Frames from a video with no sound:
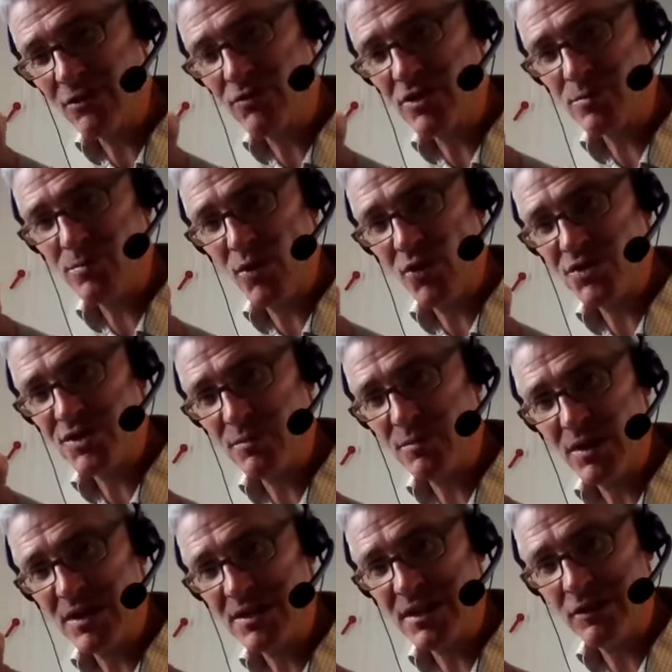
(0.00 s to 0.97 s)

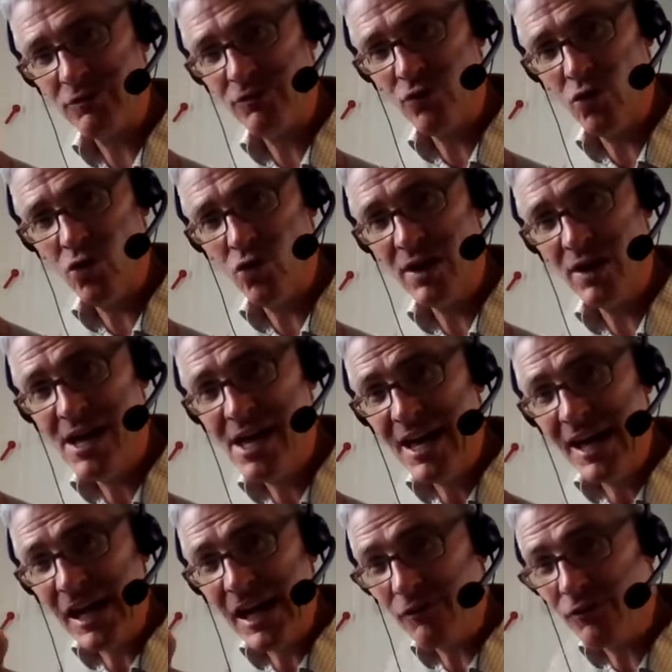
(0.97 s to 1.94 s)
responsibility for?
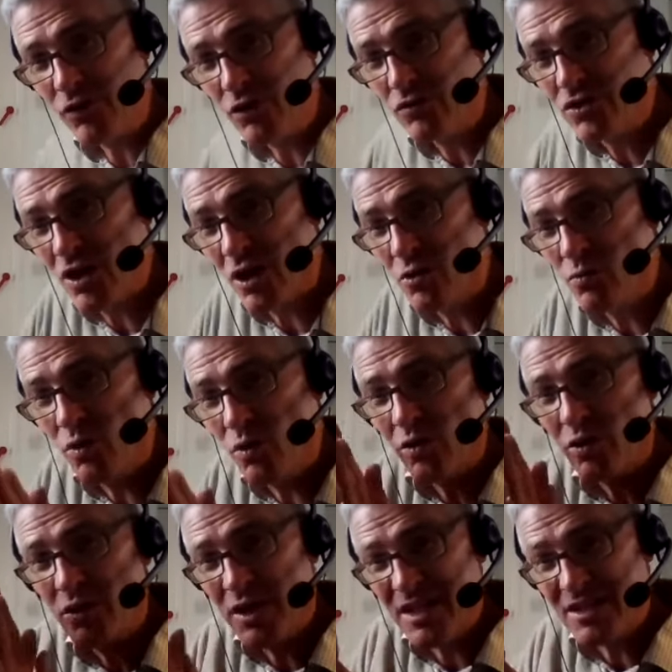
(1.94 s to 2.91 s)
If you don't
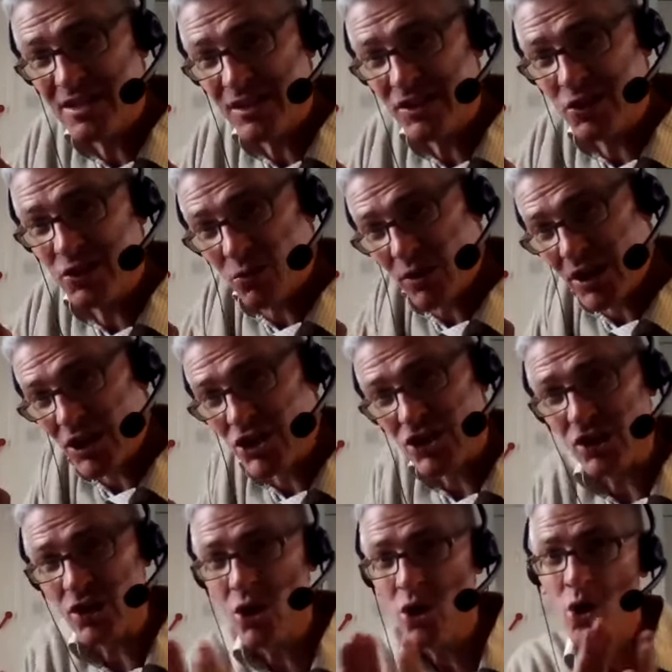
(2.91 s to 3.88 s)
want this
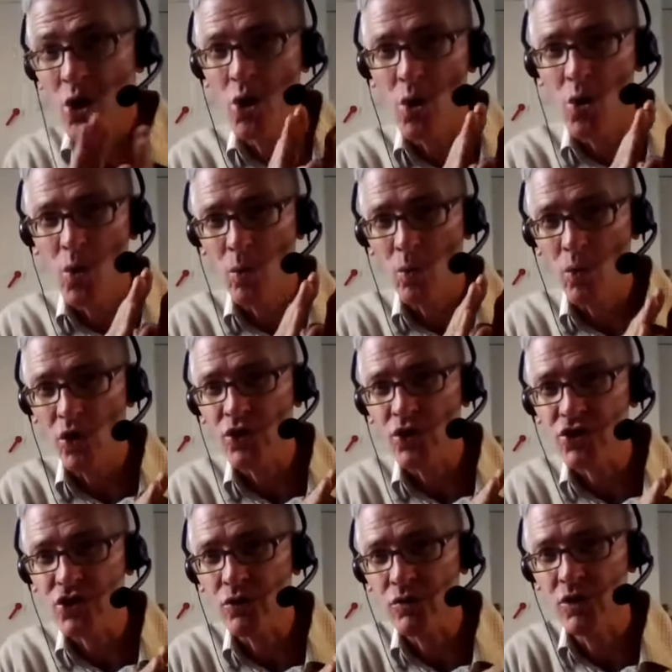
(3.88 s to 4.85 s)
situation, what
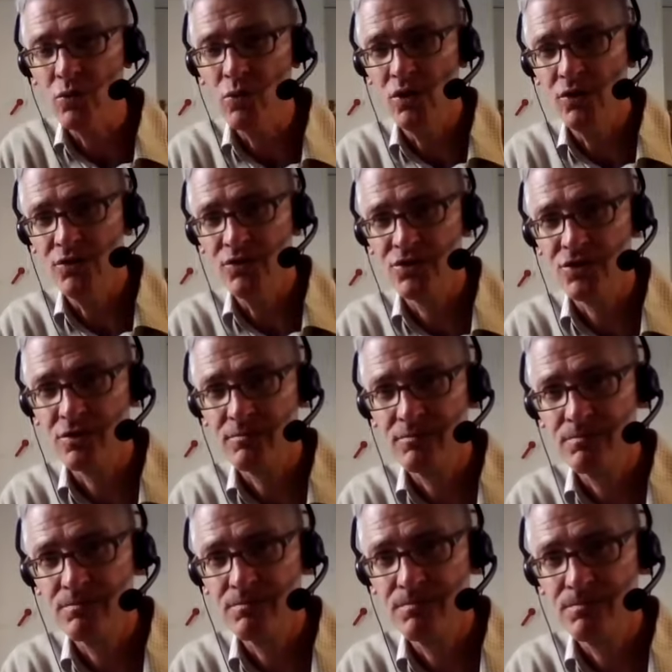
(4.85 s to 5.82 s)
do you want?
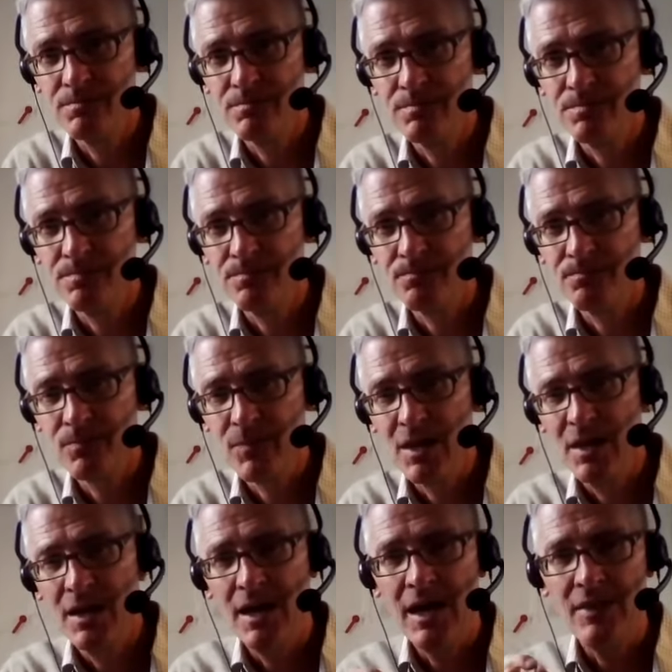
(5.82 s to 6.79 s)

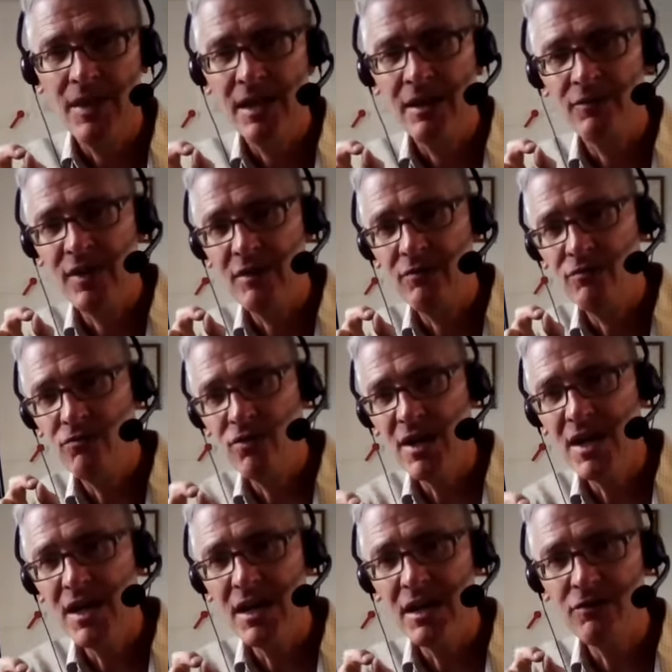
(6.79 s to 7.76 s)
And then if they've
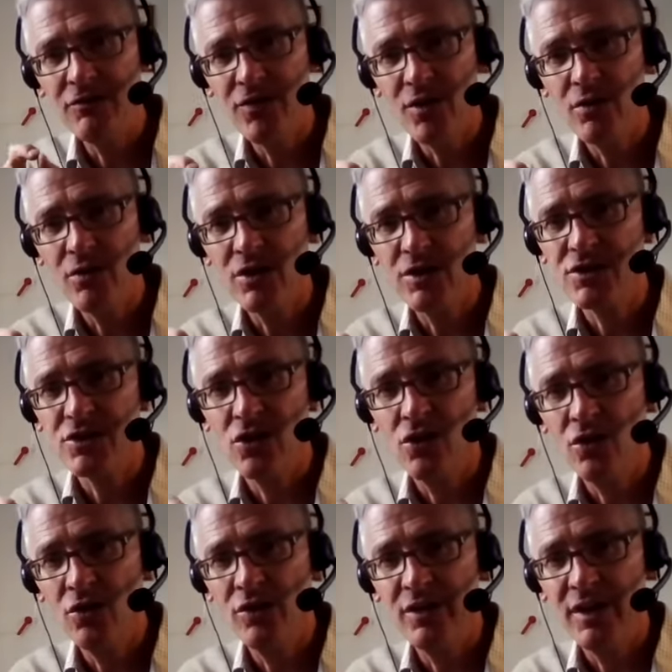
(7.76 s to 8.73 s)
really focused
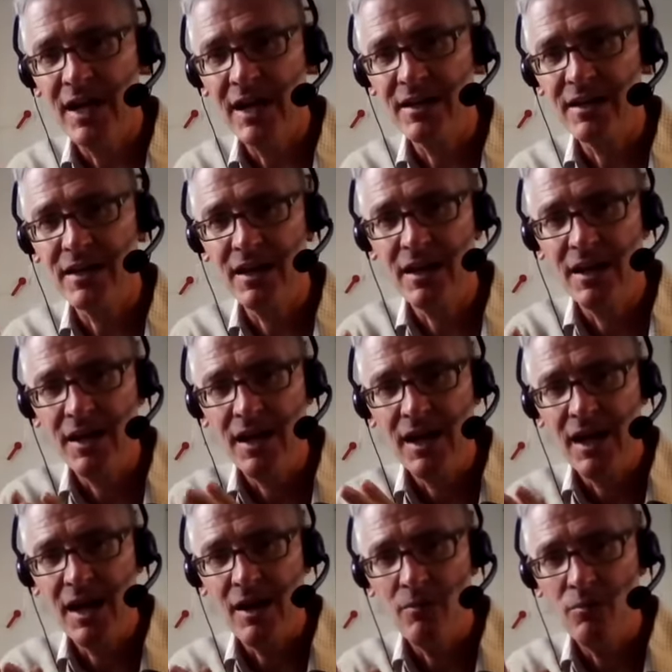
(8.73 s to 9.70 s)
on that,
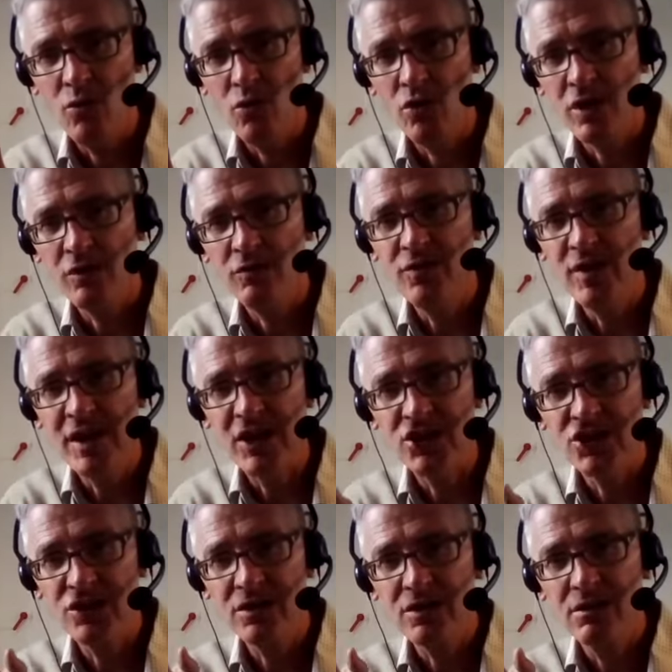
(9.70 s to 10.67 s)
more
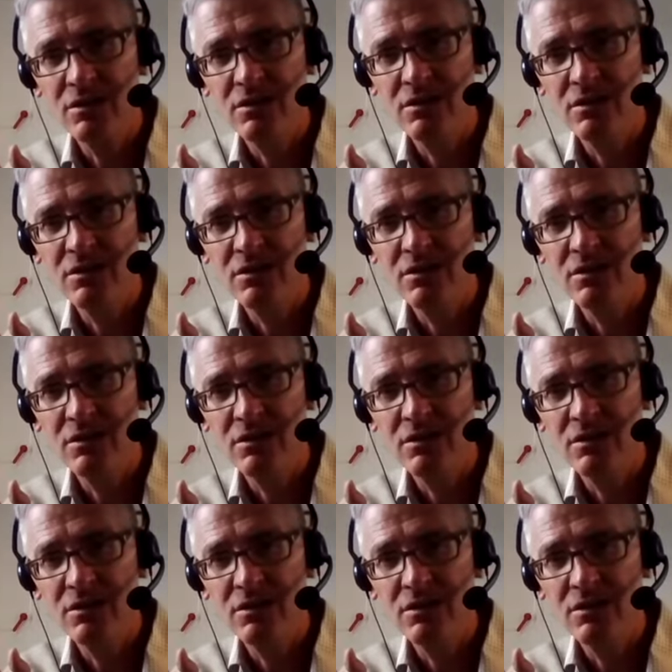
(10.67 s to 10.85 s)
conviction,